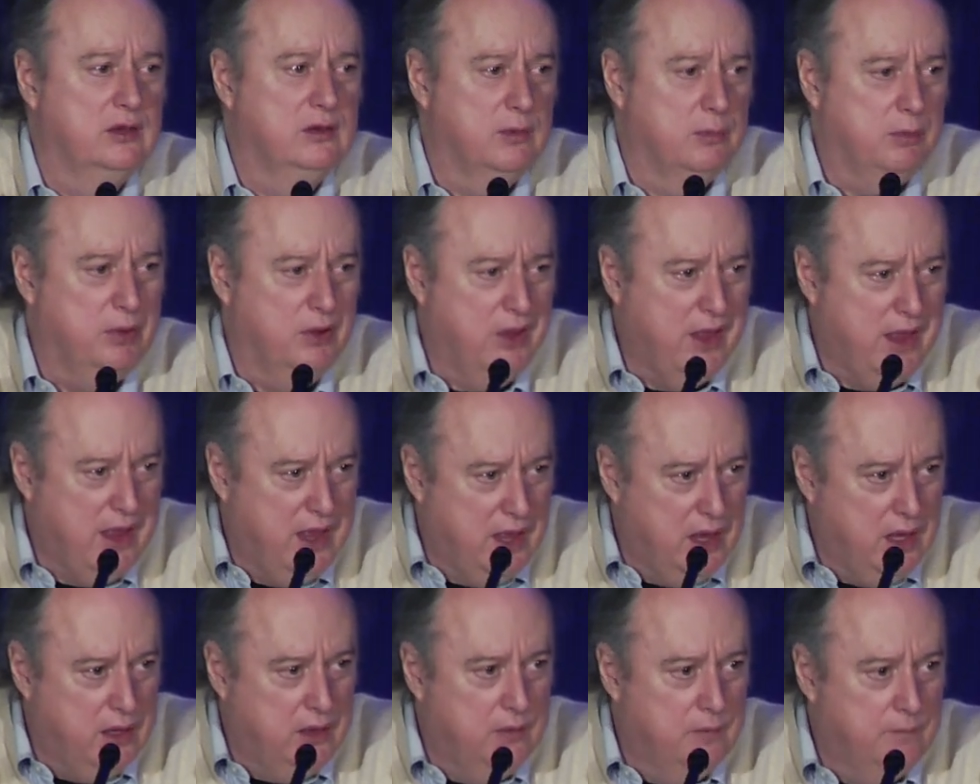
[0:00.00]
to
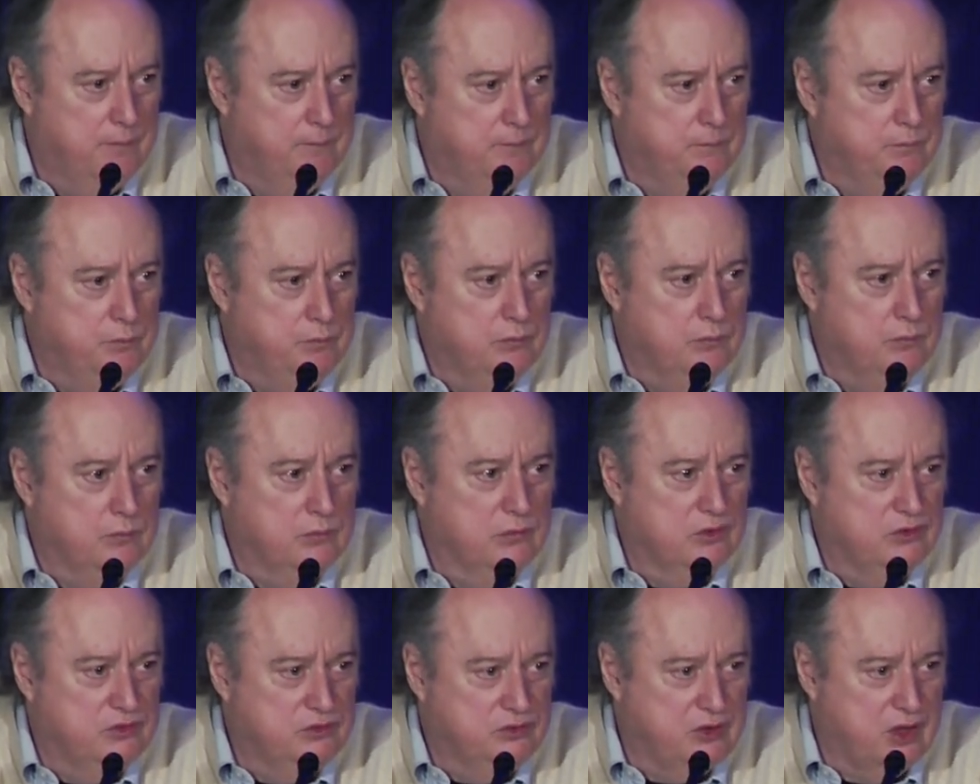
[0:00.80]
plan
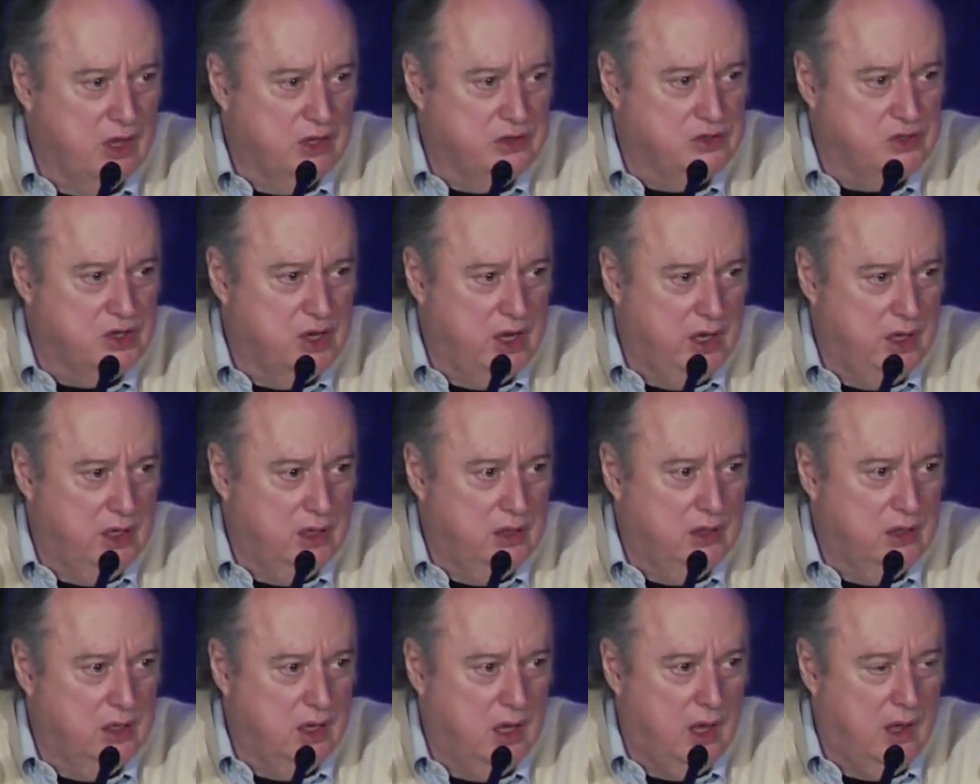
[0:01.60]
such
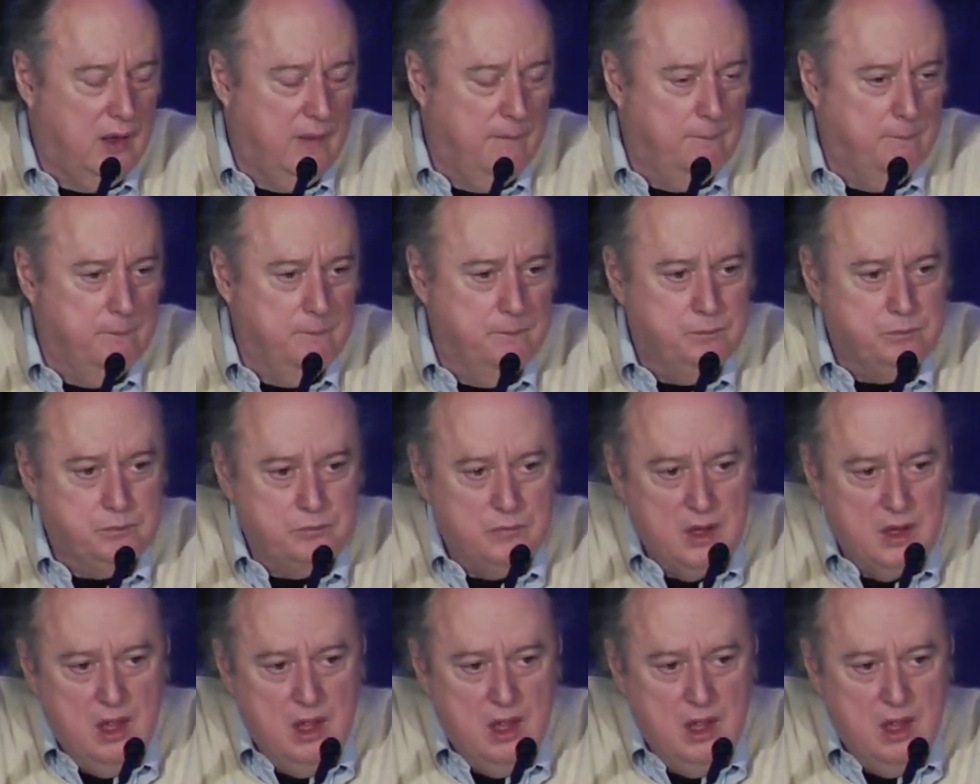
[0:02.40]
a um,